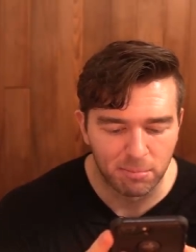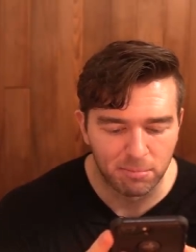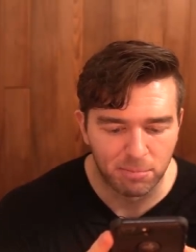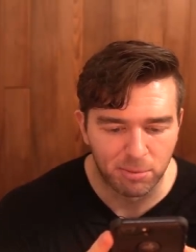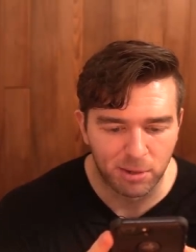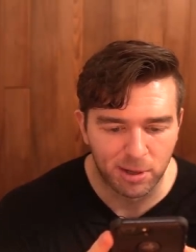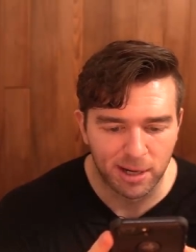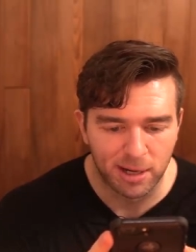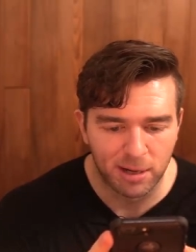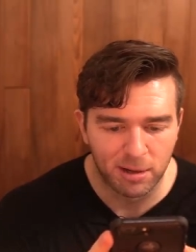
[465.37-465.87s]

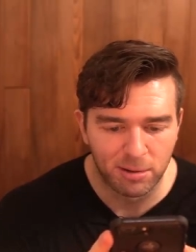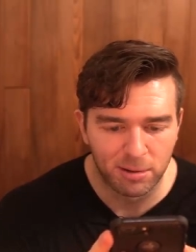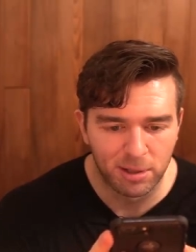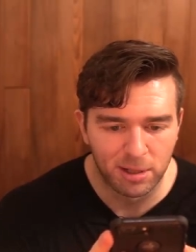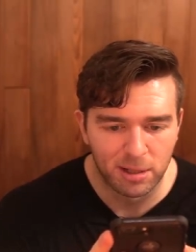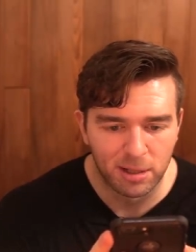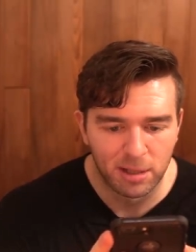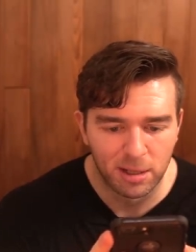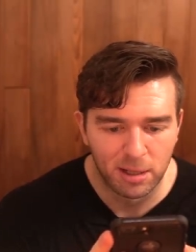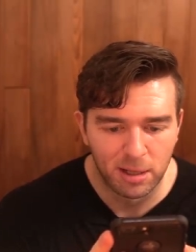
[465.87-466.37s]

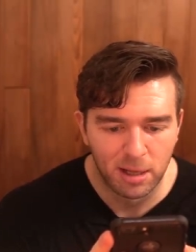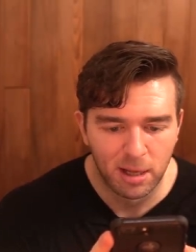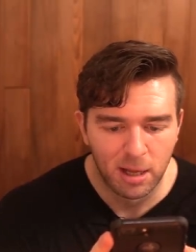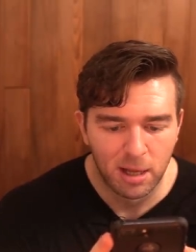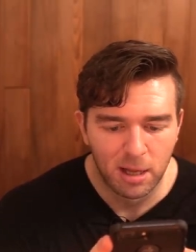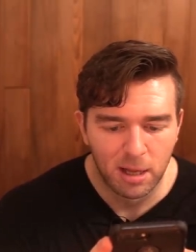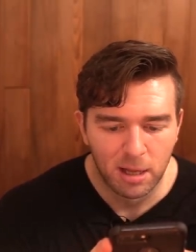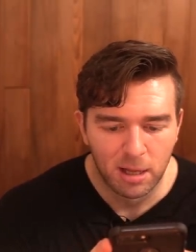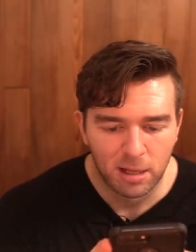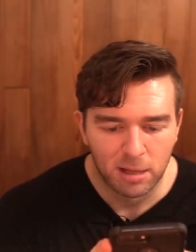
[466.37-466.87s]
brown
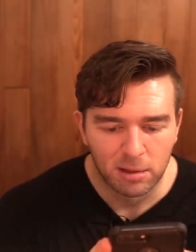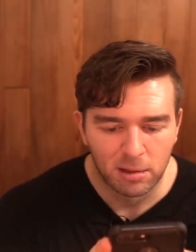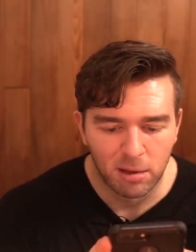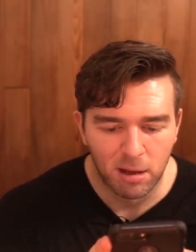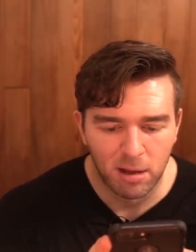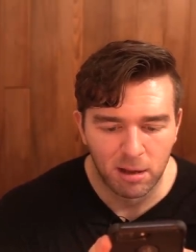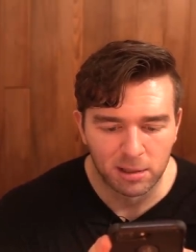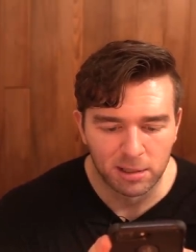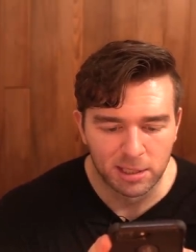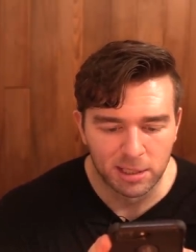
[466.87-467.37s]
long